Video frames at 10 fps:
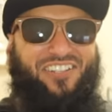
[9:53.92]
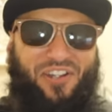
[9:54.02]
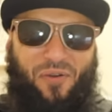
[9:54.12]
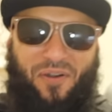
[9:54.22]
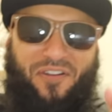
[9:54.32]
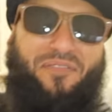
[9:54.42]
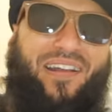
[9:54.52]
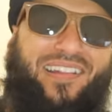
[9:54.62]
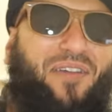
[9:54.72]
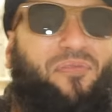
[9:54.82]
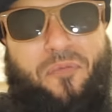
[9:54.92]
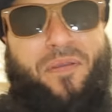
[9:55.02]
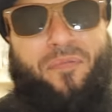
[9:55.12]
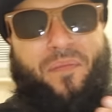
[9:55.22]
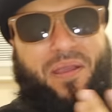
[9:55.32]
Don't worry about that, bro.
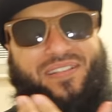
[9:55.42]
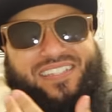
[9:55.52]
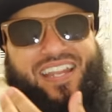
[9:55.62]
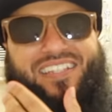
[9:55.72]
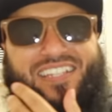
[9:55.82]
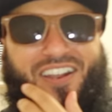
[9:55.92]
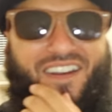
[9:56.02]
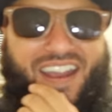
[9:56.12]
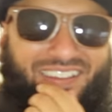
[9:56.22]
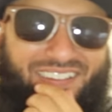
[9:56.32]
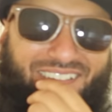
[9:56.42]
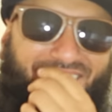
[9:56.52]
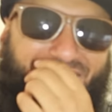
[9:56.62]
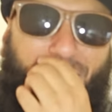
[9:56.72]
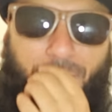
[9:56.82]
People make mistakes. It's all right.
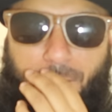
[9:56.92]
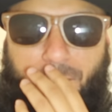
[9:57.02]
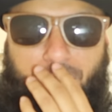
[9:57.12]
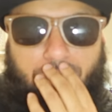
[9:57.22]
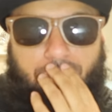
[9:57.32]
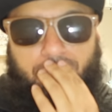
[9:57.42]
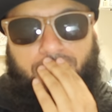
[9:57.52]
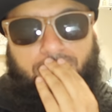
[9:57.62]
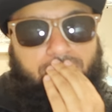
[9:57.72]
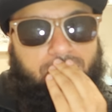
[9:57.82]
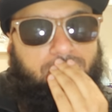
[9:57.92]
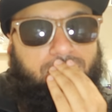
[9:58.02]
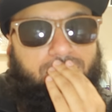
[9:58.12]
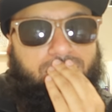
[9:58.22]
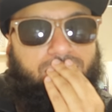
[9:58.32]
Okay,
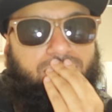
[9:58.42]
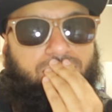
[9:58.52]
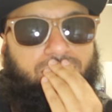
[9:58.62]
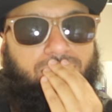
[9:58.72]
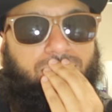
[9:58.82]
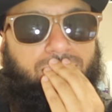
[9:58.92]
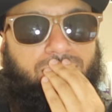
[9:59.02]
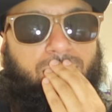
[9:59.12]
Maryam, radiyallahu anha.